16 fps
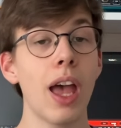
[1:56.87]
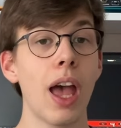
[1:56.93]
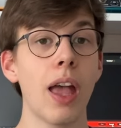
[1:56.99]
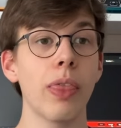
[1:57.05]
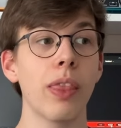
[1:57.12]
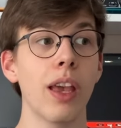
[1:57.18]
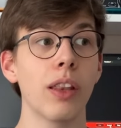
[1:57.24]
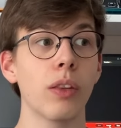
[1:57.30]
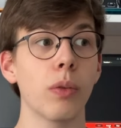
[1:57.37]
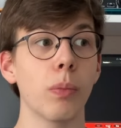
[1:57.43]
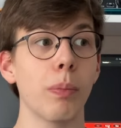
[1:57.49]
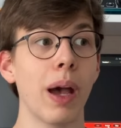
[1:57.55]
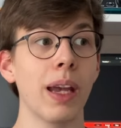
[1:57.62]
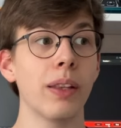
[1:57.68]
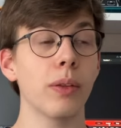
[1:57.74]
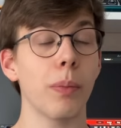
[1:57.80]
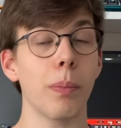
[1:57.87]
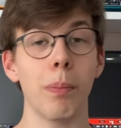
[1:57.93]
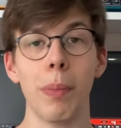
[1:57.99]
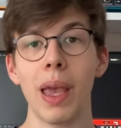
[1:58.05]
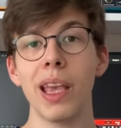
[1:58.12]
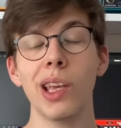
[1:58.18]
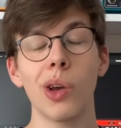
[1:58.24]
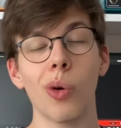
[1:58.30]
and that might
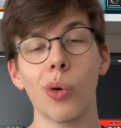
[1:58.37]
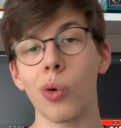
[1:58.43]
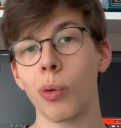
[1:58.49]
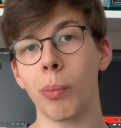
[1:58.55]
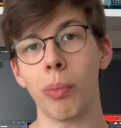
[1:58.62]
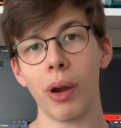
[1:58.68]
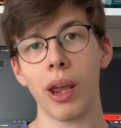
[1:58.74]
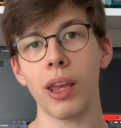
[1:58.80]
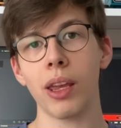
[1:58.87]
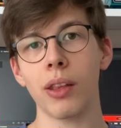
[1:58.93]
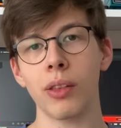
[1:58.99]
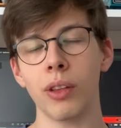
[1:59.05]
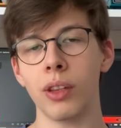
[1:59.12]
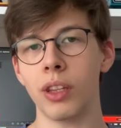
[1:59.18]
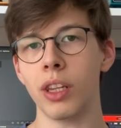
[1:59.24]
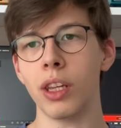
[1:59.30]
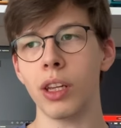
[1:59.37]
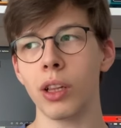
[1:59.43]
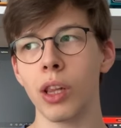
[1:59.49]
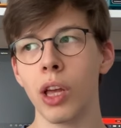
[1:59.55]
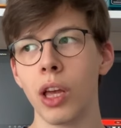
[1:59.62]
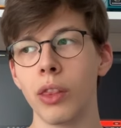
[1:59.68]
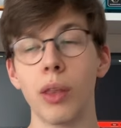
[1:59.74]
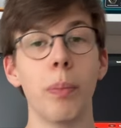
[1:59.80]
make or break the deal
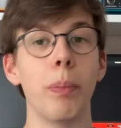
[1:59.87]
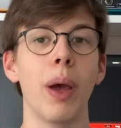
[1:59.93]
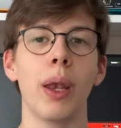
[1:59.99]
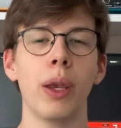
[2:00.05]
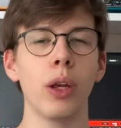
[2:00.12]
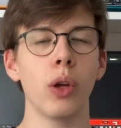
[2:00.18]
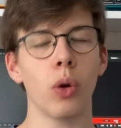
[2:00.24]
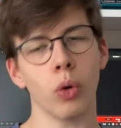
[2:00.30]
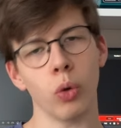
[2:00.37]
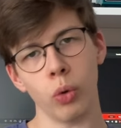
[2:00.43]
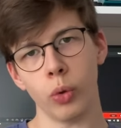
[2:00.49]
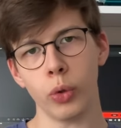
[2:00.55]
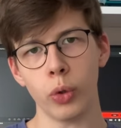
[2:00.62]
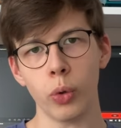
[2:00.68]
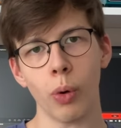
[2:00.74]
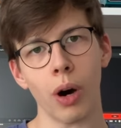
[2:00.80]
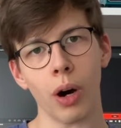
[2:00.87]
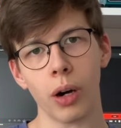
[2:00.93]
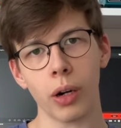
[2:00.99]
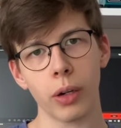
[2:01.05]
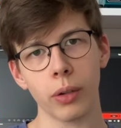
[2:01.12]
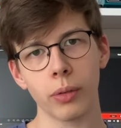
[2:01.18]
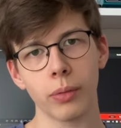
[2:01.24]
depending on who you are.